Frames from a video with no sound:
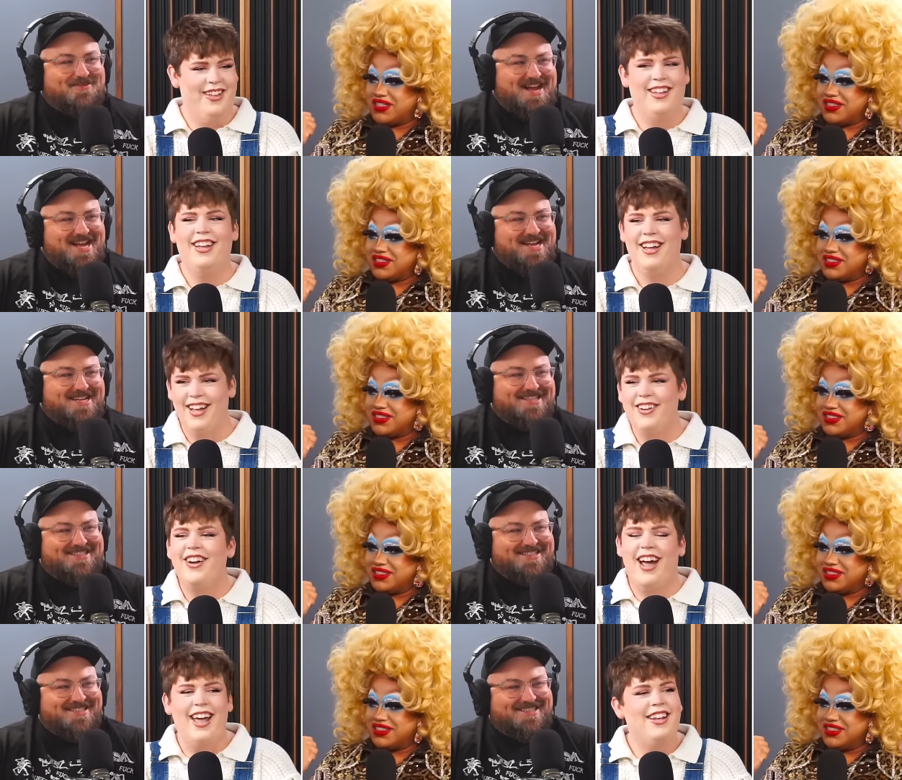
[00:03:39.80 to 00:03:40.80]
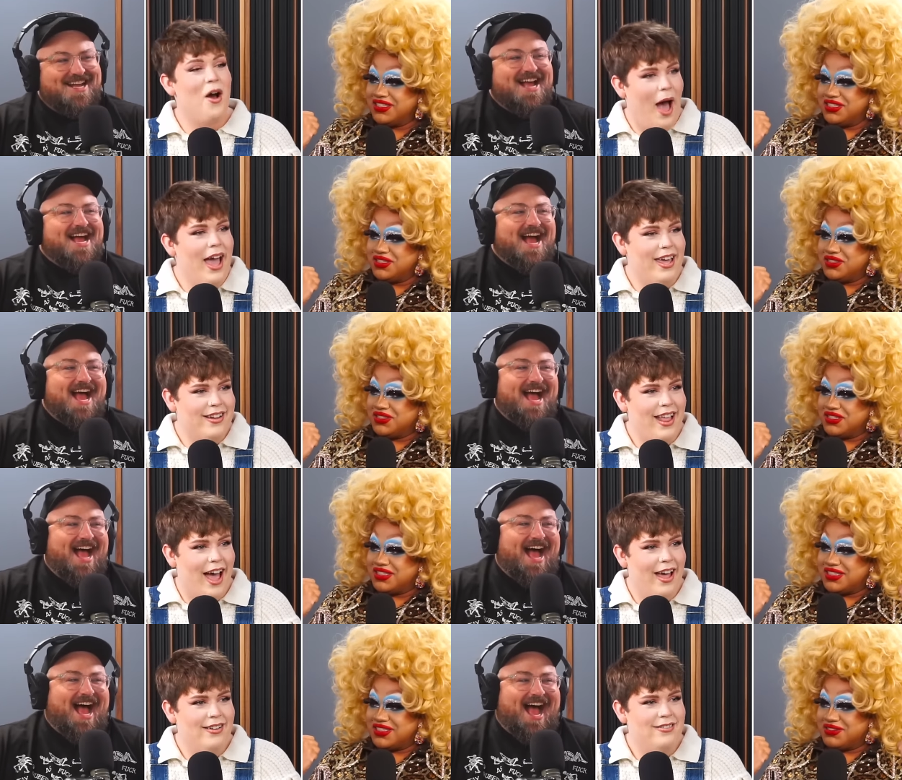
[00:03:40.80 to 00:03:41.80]
Speaker 1: right. Right. No, I hear
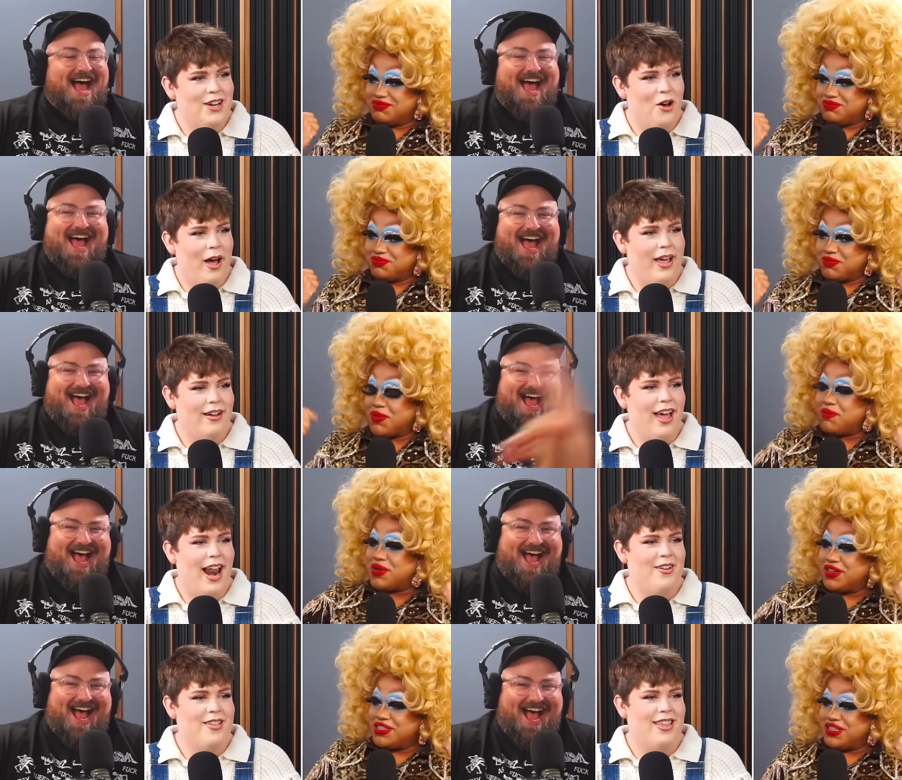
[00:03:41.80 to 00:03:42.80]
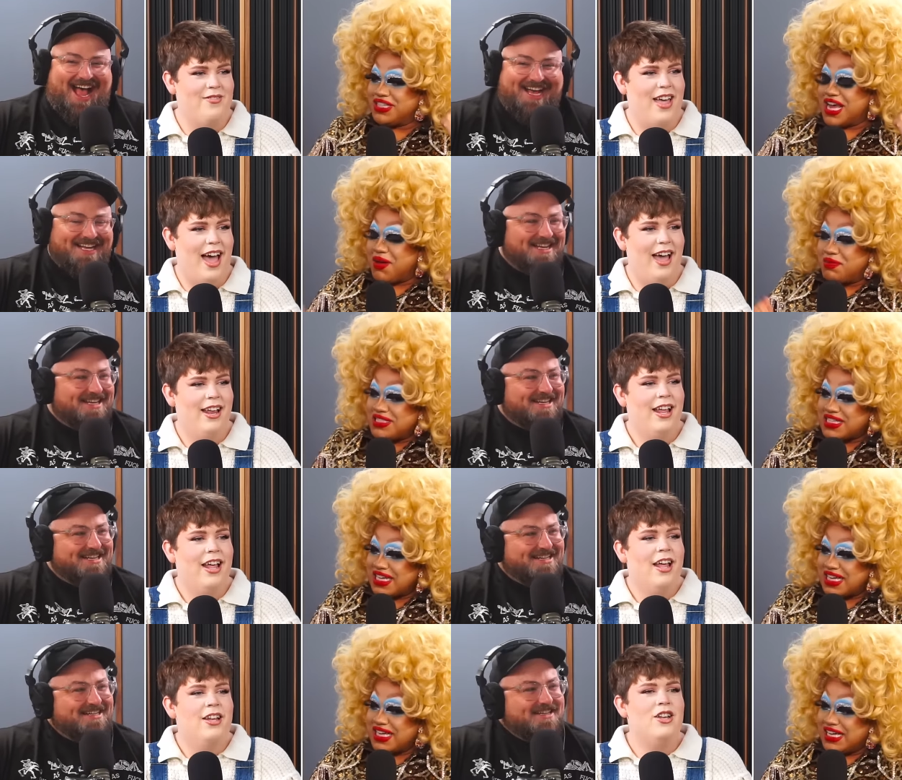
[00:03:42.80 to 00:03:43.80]
that. No, I hear that. But I you're the that.
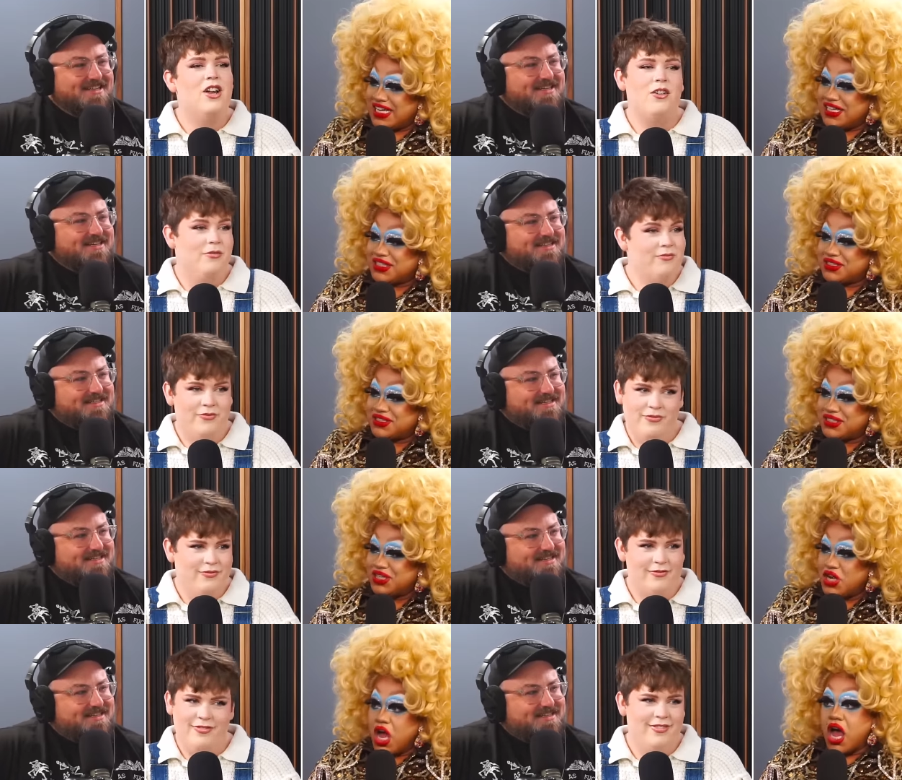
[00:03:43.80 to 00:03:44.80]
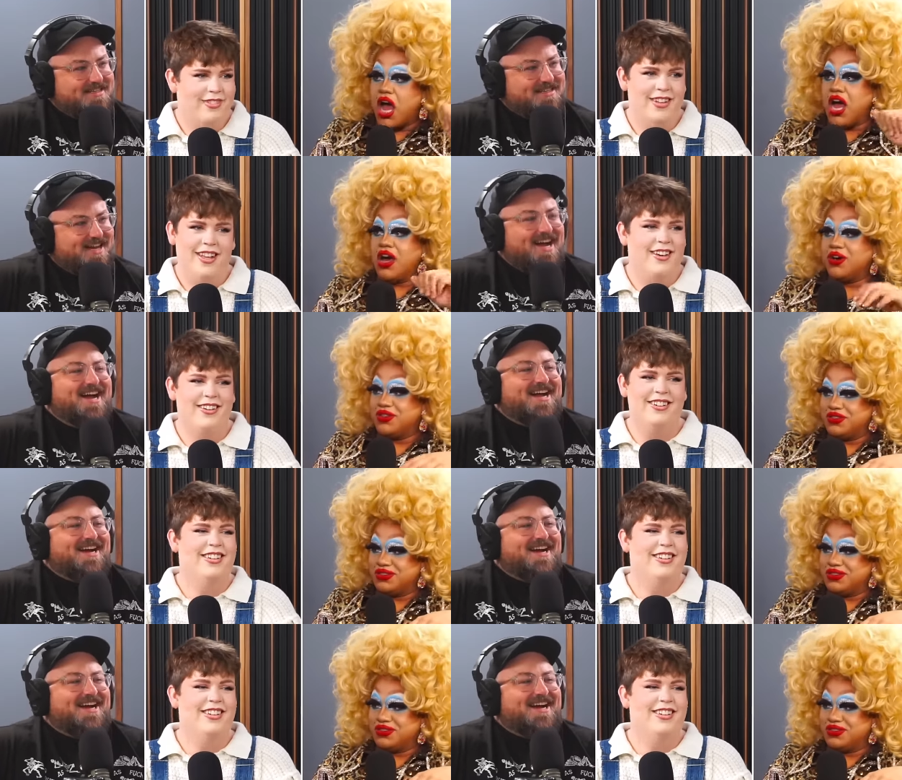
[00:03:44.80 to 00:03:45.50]
opposite. No.
Speaker 2: Oh,